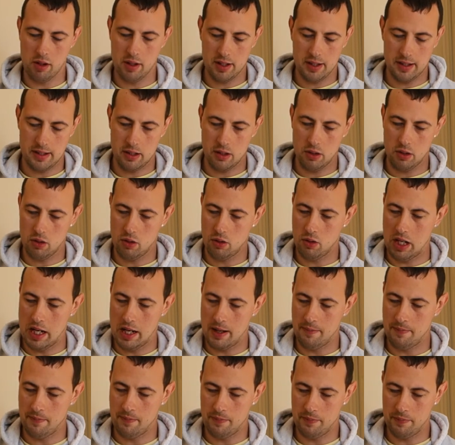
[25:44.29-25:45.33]

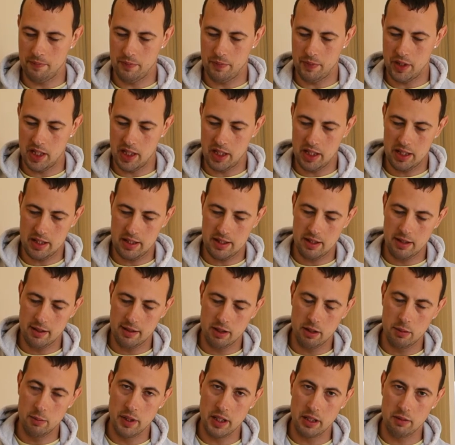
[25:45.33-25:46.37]
so it's a
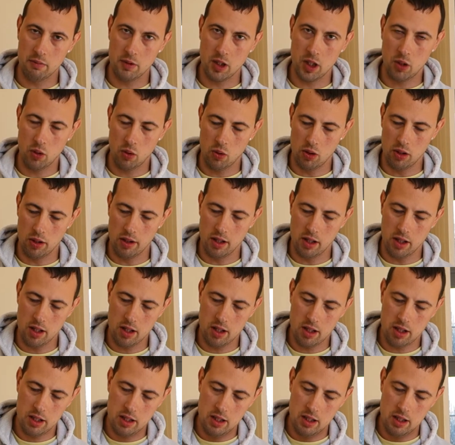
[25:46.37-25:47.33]
little bit colder